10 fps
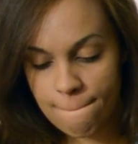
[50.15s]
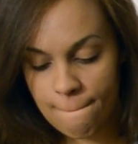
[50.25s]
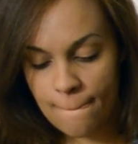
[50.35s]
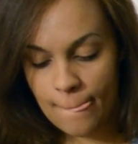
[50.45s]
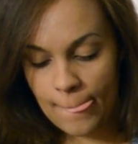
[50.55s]

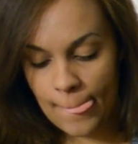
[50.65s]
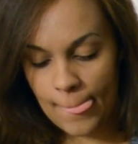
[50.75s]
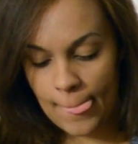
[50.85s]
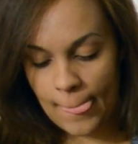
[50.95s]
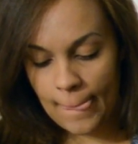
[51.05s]

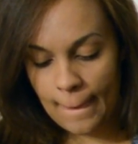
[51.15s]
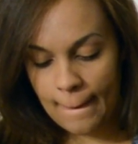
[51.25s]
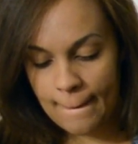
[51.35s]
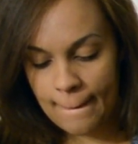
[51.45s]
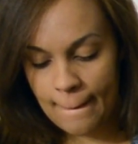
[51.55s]

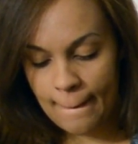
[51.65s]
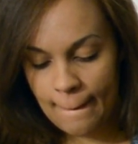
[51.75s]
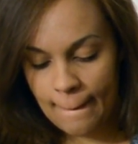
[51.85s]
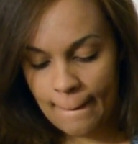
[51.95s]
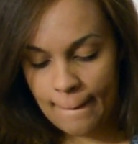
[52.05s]

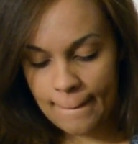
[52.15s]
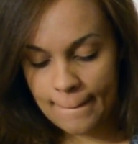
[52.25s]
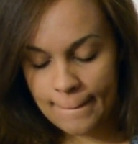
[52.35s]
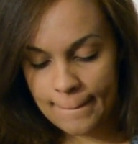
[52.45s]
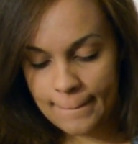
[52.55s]

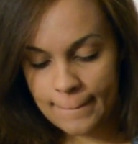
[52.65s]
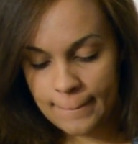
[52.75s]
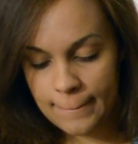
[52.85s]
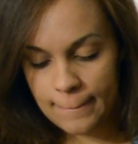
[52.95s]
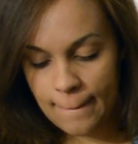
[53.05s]

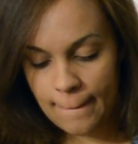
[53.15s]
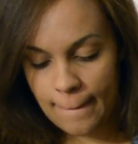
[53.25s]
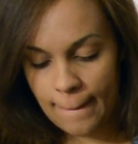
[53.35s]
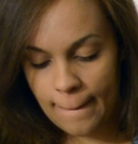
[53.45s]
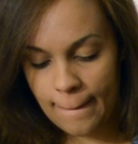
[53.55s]

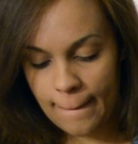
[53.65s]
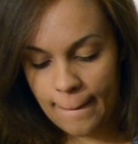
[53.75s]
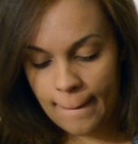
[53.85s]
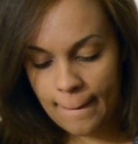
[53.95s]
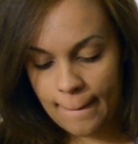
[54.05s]

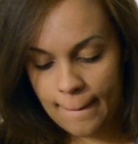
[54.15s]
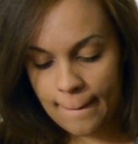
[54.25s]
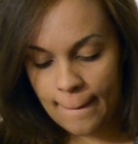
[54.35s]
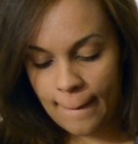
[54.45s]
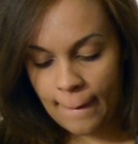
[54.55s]
(silent)